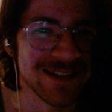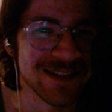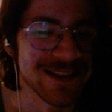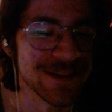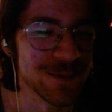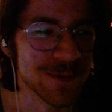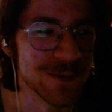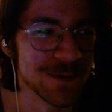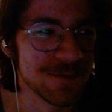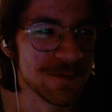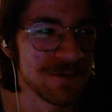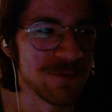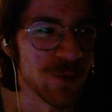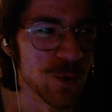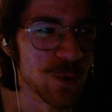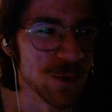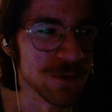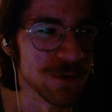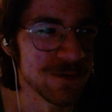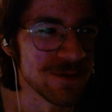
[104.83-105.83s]
That was
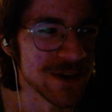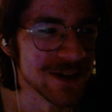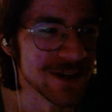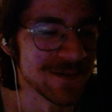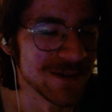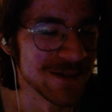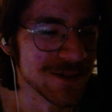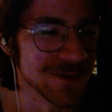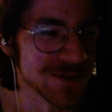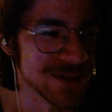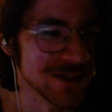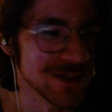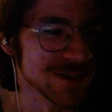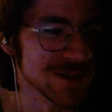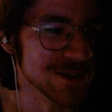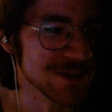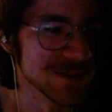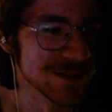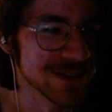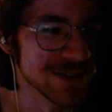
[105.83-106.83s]
4 or 5 years
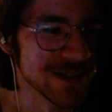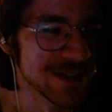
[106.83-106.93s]
ago.